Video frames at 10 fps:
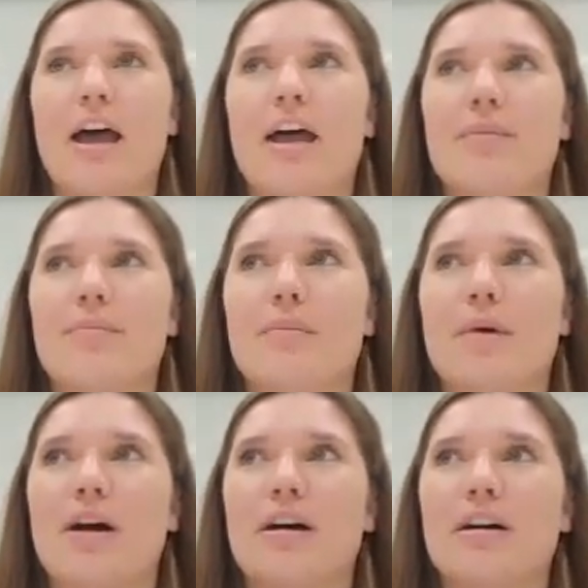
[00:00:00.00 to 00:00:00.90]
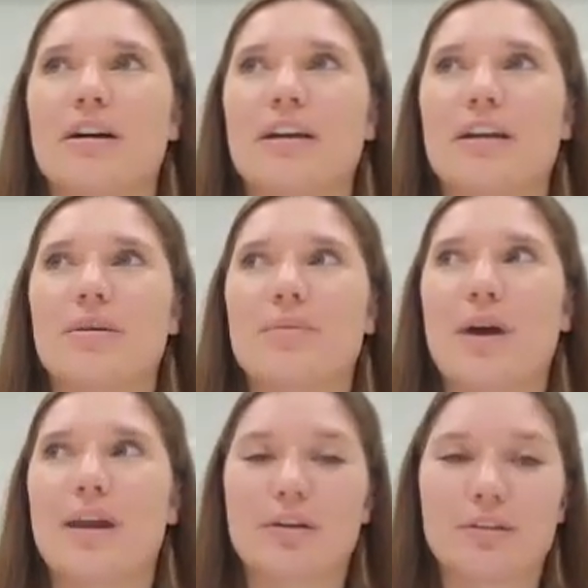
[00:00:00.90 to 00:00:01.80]
I
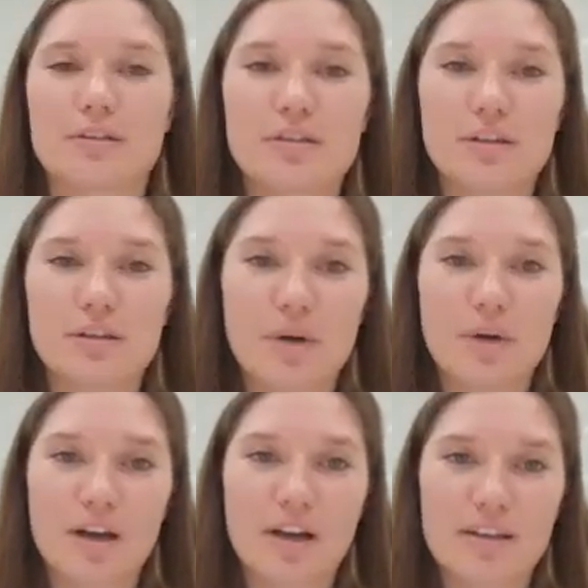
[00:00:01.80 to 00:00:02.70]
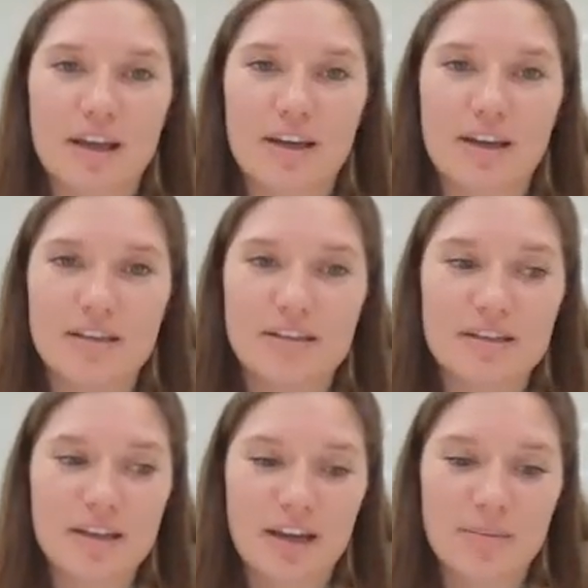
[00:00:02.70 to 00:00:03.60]
went on to work as a
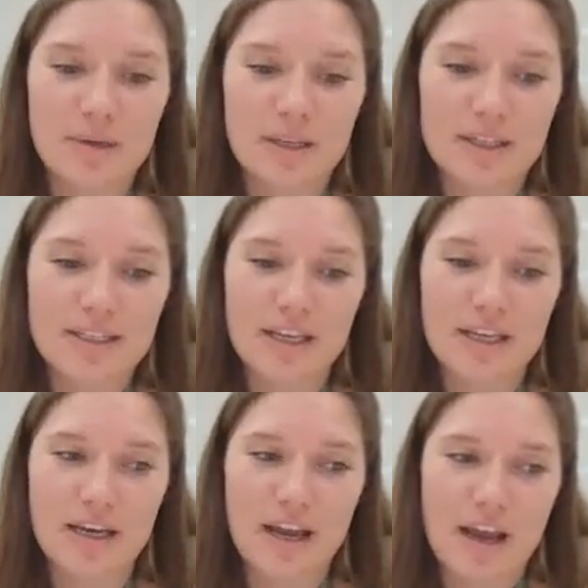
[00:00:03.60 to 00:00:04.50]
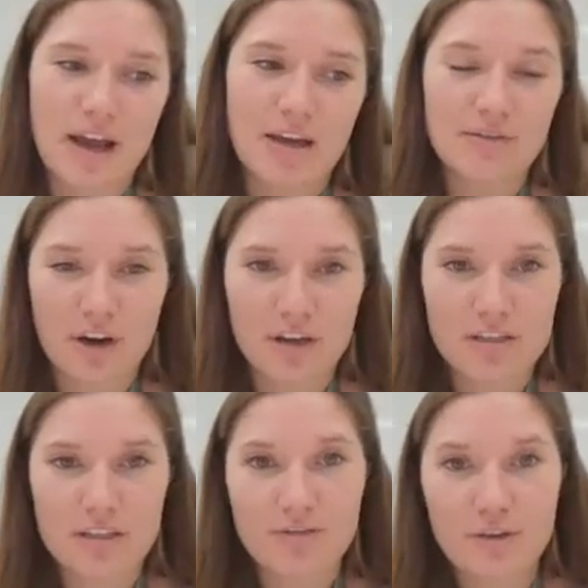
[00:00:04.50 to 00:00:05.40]
sustainability
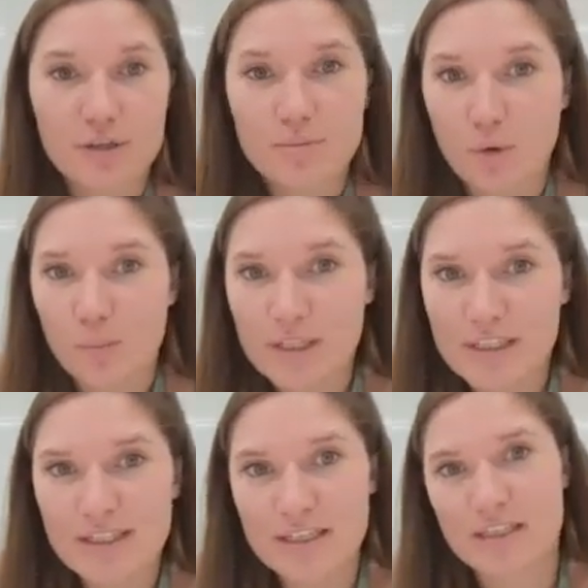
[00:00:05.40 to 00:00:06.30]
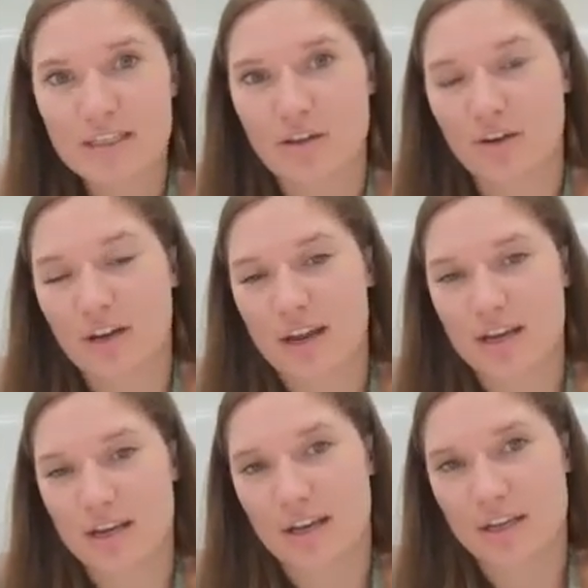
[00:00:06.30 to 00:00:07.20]
advisor for small businesses on
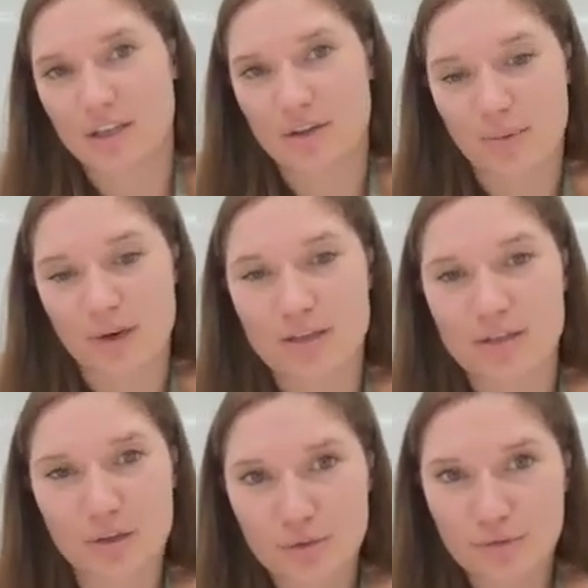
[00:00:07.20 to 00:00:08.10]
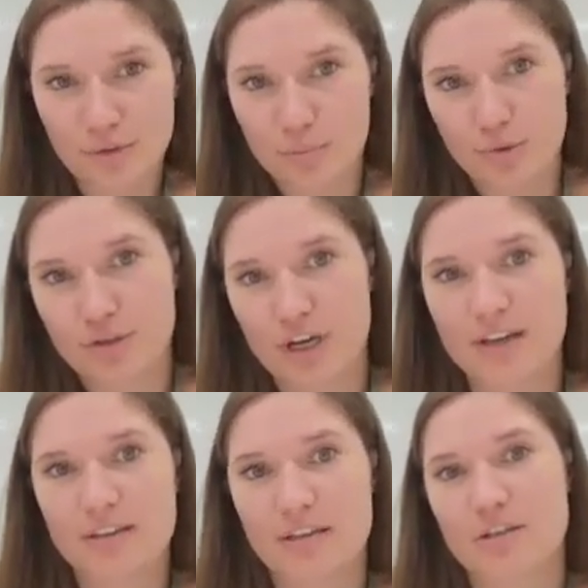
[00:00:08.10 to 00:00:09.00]
a European Social Fund
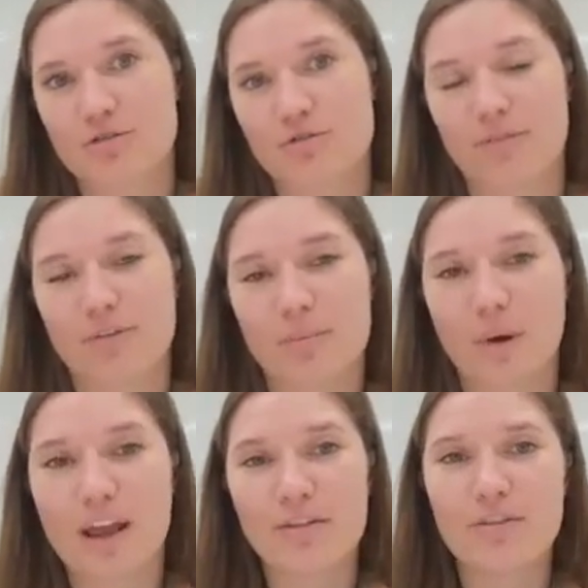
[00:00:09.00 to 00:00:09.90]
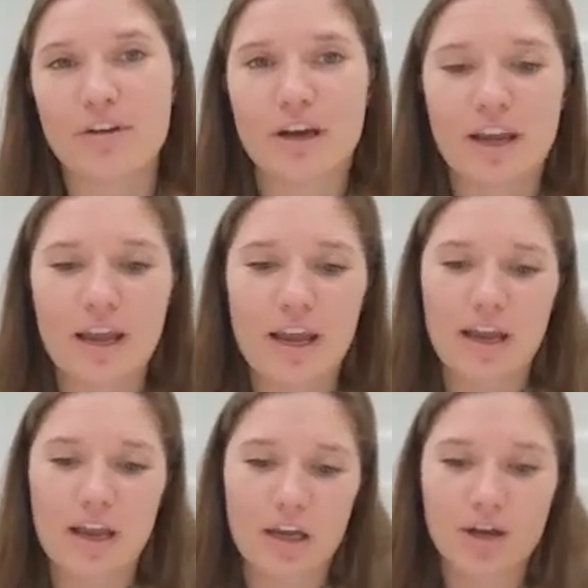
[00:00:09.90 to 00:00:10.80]
project in Stratford-upon-Avon,
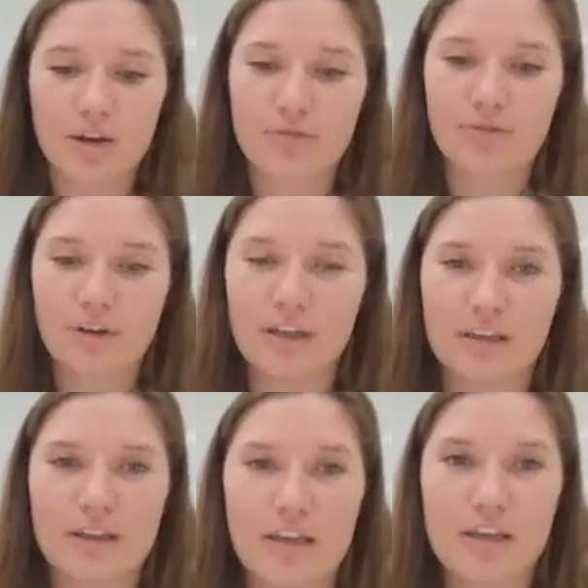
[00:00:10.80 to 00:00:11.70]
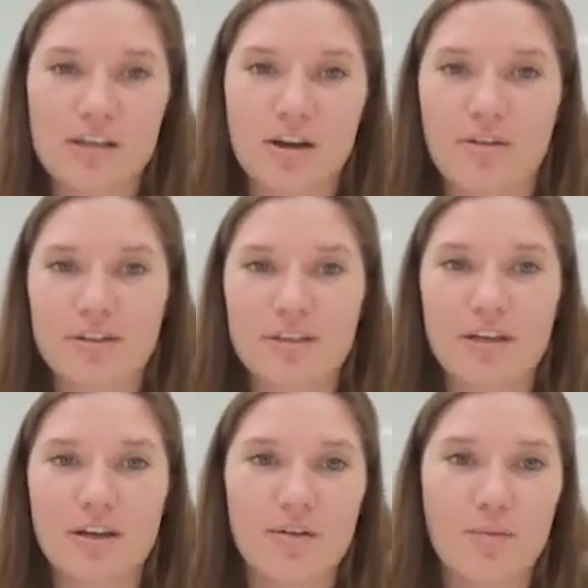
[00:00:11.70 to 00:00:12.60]
covering the
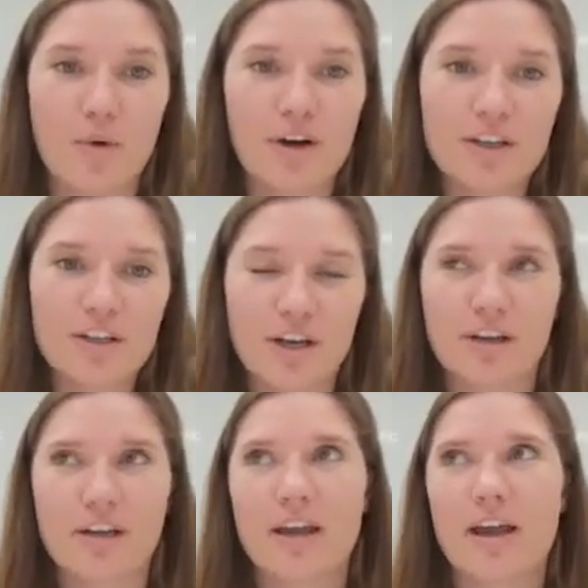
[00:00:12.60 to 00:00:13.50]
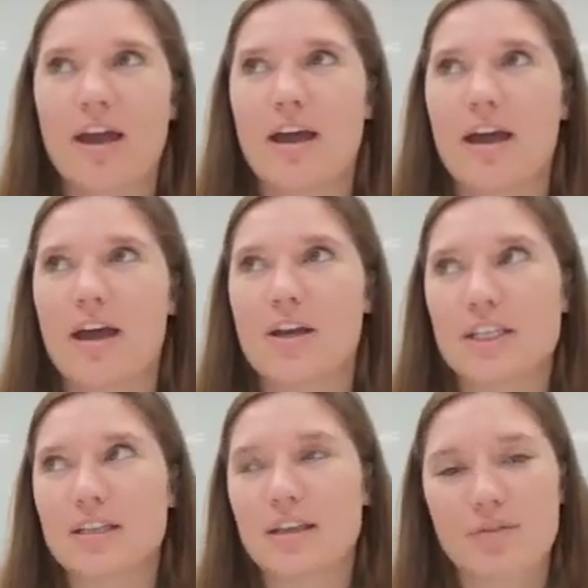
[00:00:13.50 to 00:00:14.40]
entirety of Warwickshire. And I
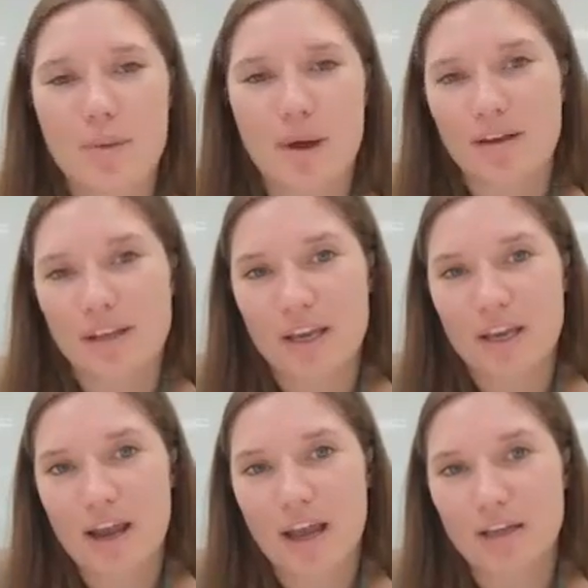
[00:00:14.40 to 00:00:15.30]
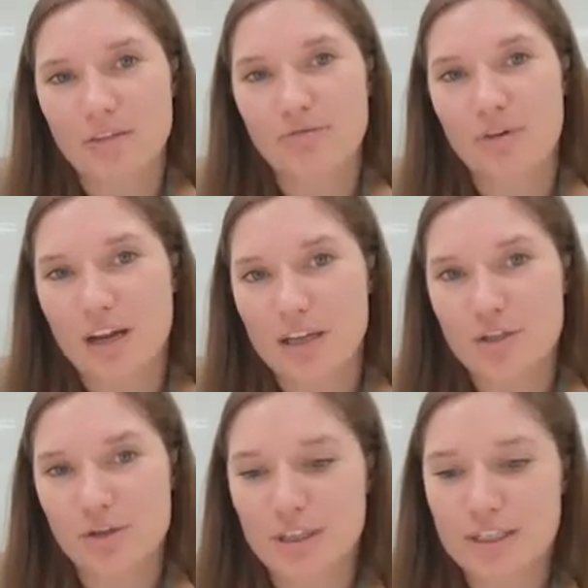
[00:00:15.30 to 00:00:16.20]
did that for about a year and really
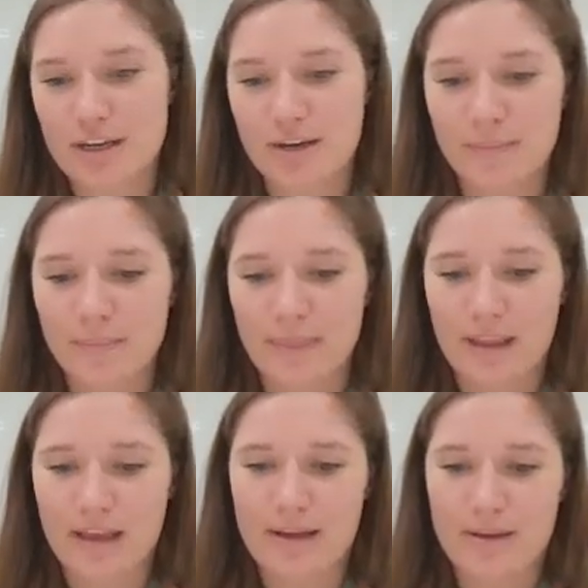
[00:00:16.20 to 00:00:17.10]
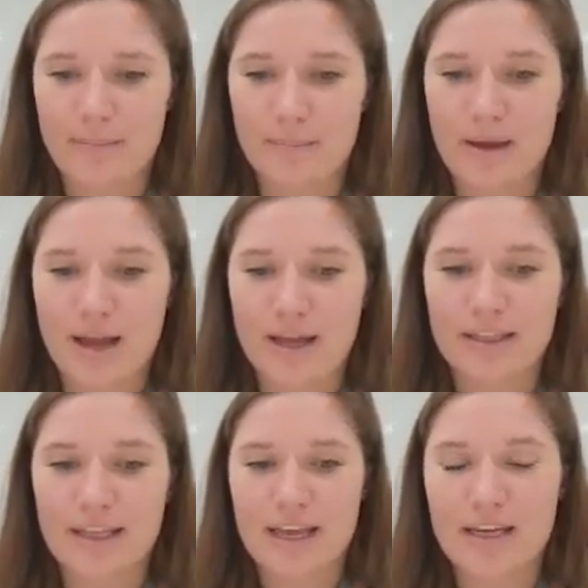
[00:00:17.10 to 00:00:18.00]
enjoyed it. And
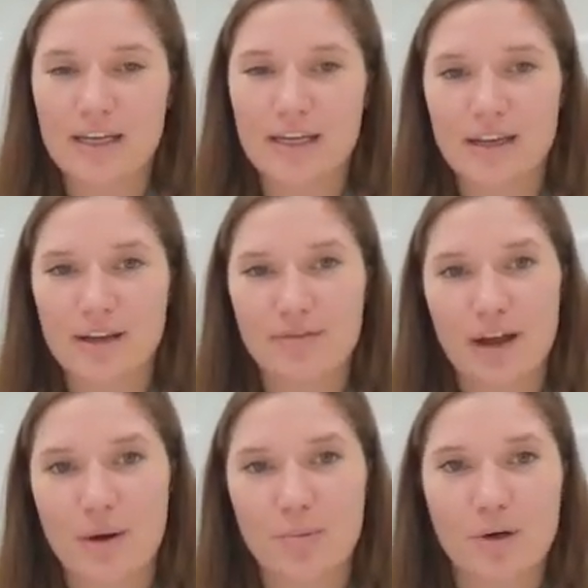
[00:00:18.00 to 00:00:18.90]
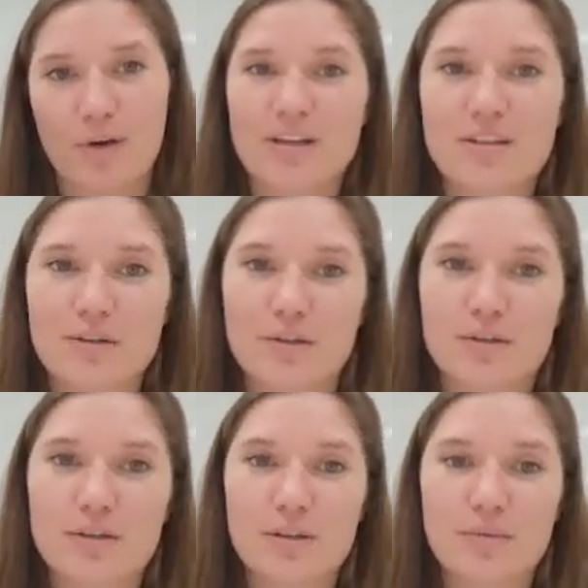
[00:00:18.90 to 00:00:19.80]
then I've now progressed on
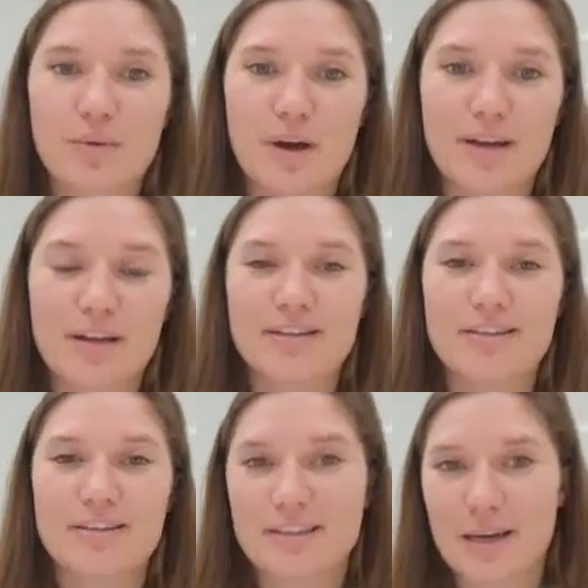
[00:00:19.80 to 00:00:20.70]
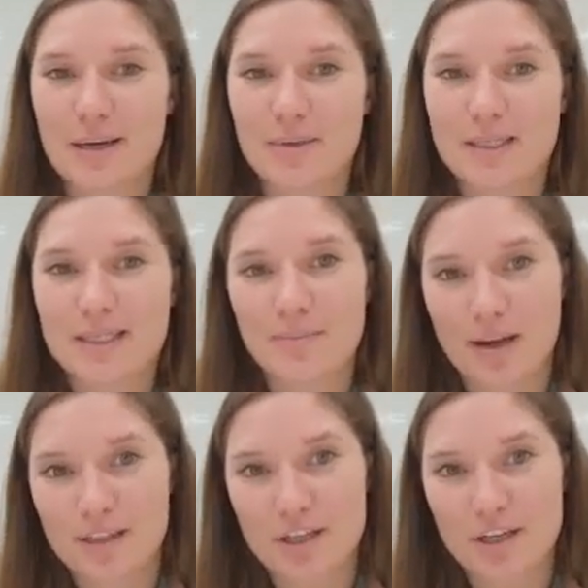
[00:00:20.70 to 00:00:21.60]
to working as a sustainability
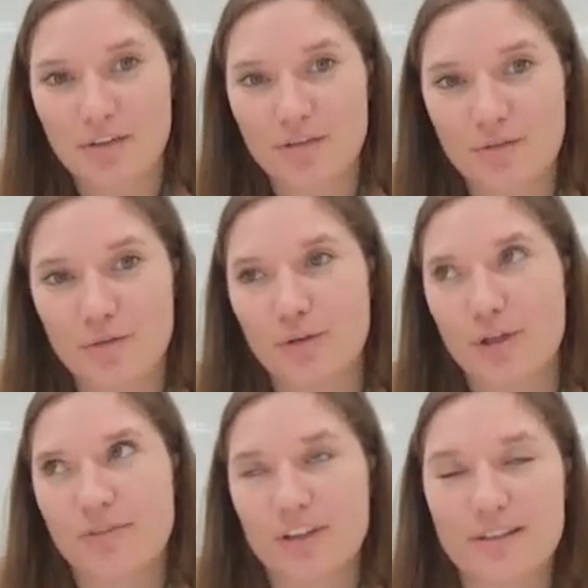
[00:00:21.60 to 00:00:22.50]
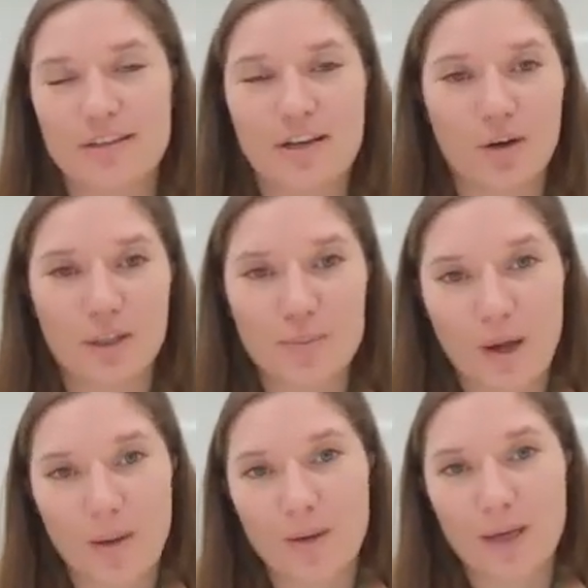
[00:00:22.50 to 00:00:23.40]
manager for University College
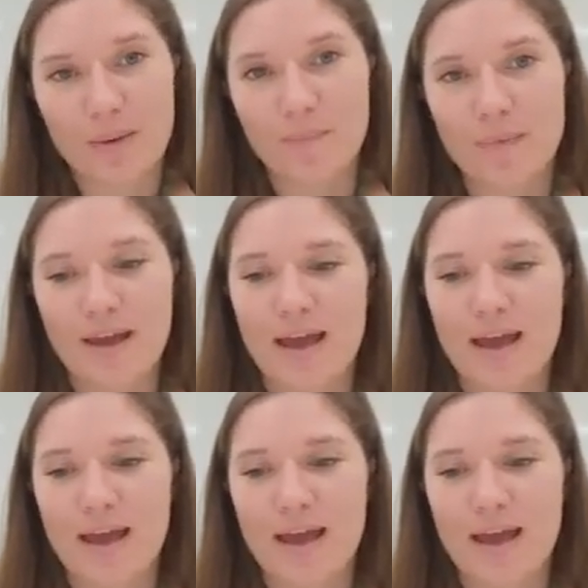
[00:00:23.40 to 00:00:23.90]
Birmingham.